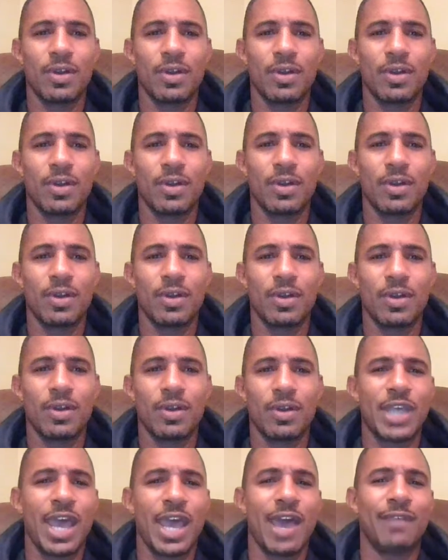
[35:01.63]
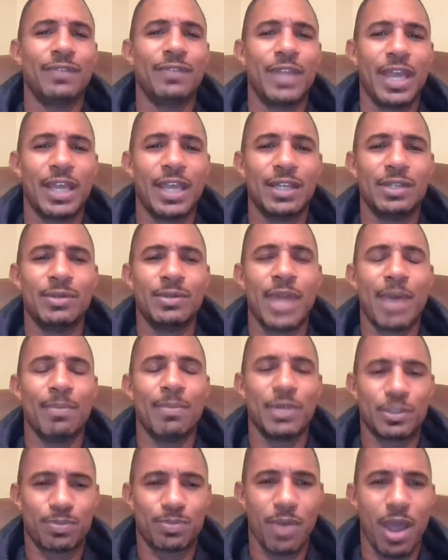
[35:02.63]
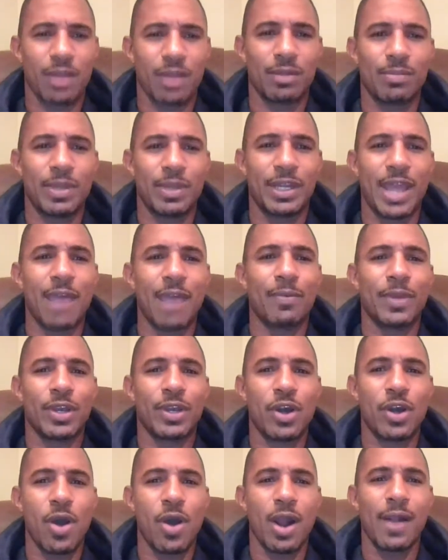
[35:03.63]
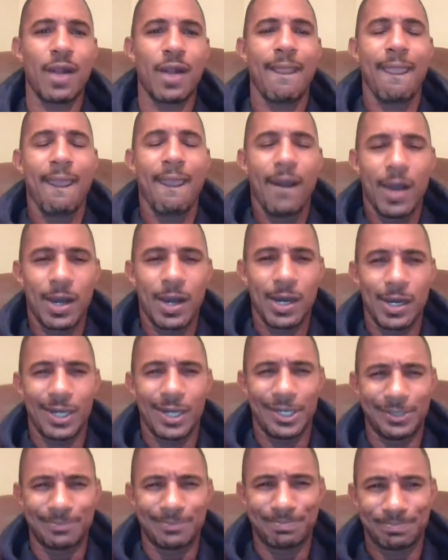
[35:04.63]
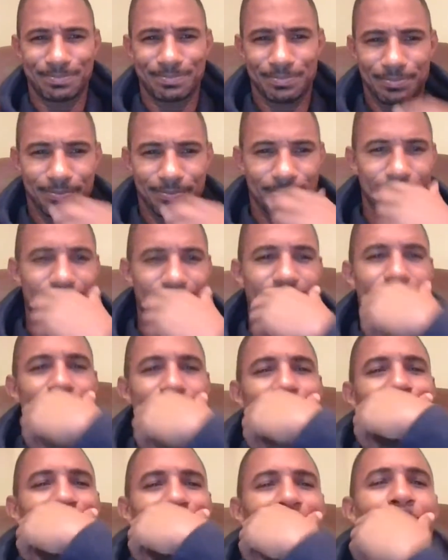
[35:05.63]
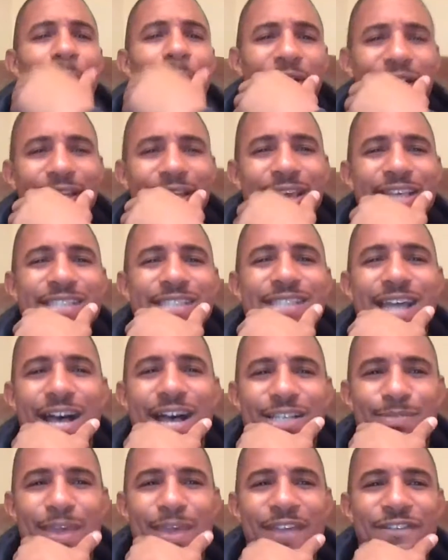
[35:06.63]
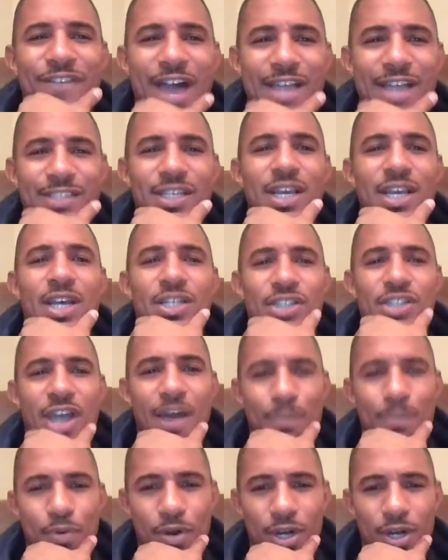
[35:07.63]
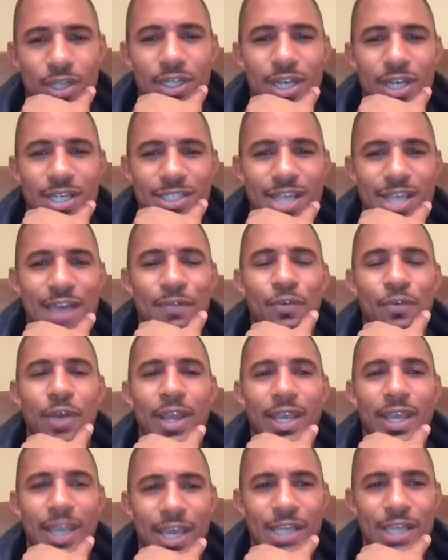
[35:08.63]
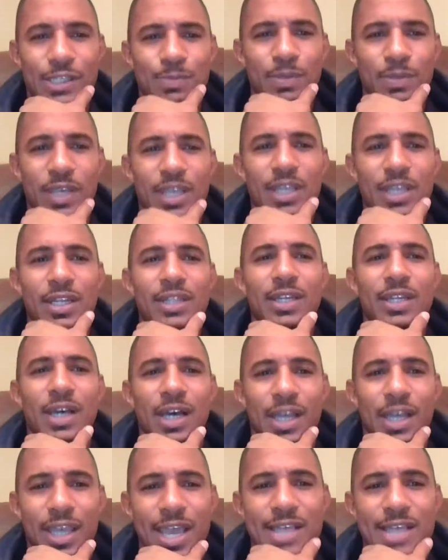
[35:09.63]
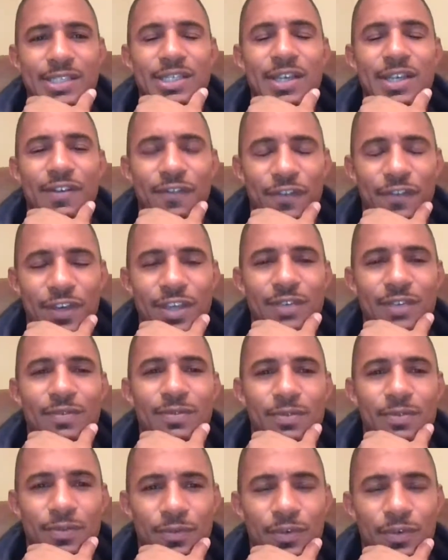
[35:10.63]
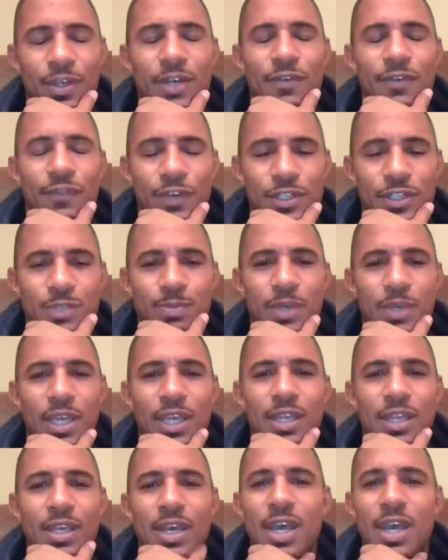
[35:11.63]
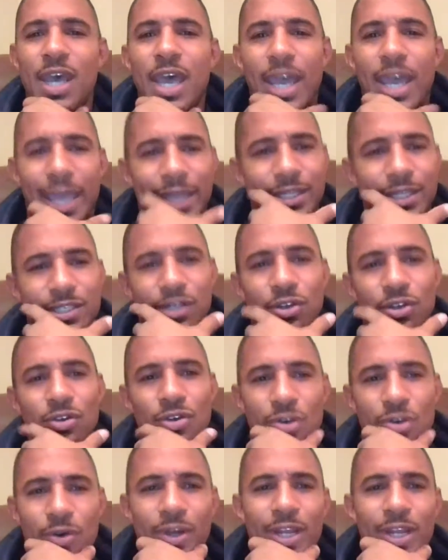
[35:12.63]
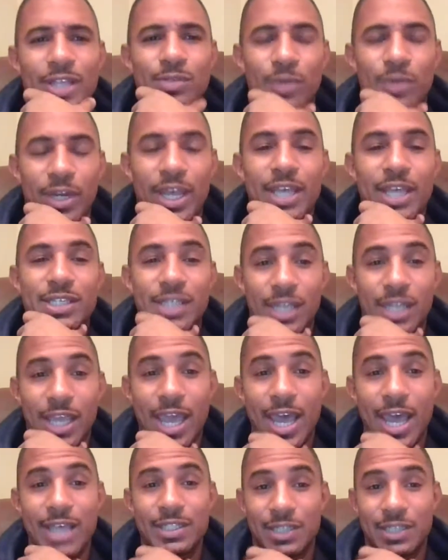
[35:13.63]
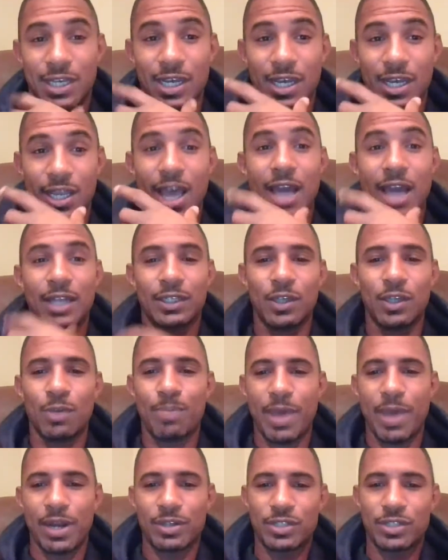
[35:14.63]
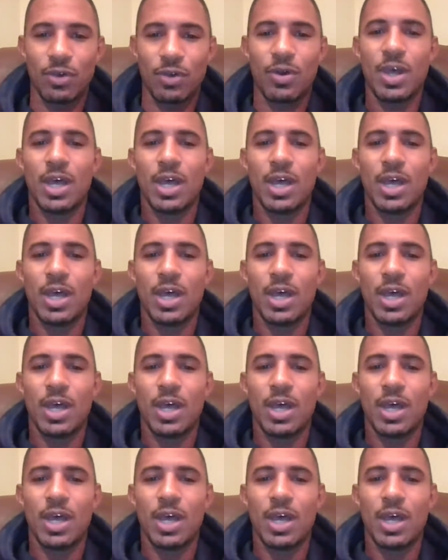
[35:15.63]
don't think we should have that much problem in that regard. But again, styles make fights. Sean Porter does have great hand speed. He has good foot speed, and so it is what it is, and he has got a little better. So